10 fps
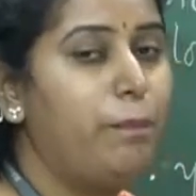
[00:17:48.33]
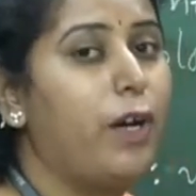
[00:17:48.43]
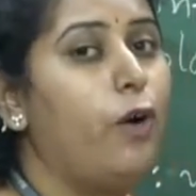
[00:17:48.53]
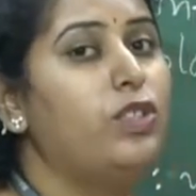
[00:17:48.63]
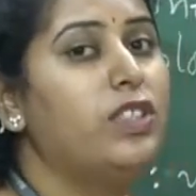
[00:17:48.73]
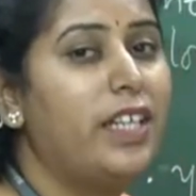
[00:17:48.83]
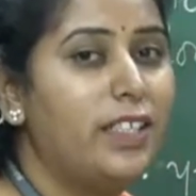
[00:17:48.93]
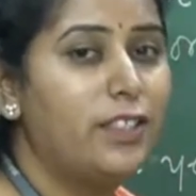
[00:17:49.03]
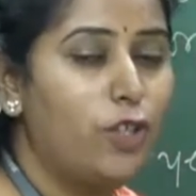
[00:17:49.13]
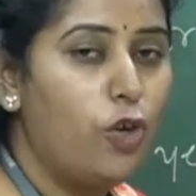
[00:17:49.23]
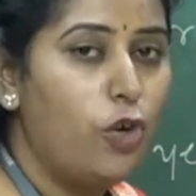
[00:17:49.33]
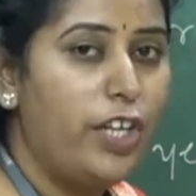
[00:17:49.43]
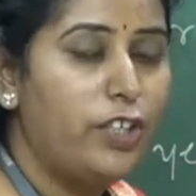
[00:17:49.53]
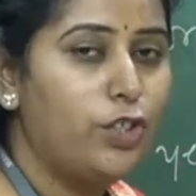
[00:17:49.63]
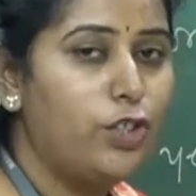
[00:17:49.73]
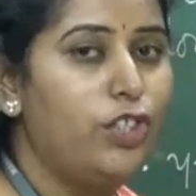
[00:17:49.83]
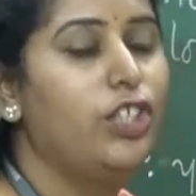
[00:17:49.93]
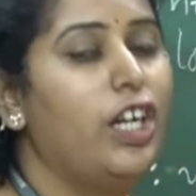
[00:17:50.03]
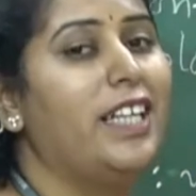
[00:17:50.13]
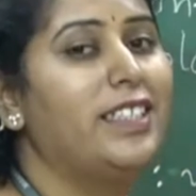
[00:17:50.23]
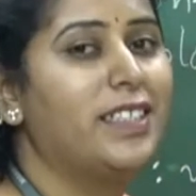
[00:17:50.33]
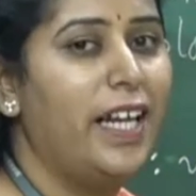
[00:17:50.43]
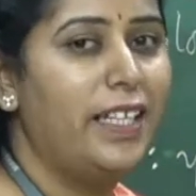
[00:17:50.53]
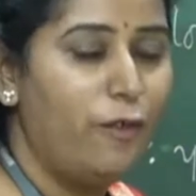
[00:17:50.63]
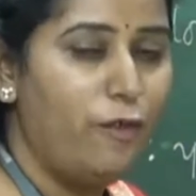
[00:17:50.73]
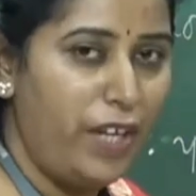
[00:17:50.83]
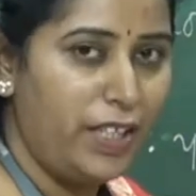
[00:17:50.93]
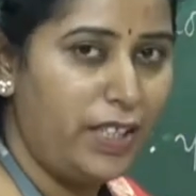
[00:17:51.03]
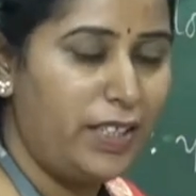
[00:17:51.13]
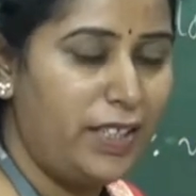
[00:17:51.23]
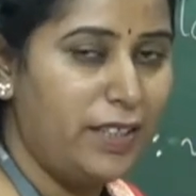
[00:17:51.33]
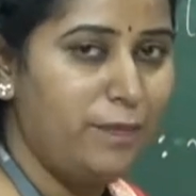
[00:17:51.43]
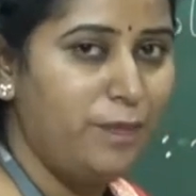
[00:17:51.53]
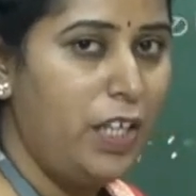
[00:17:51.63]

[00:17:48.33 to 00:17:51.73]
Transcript: Browser is going to assign a weight.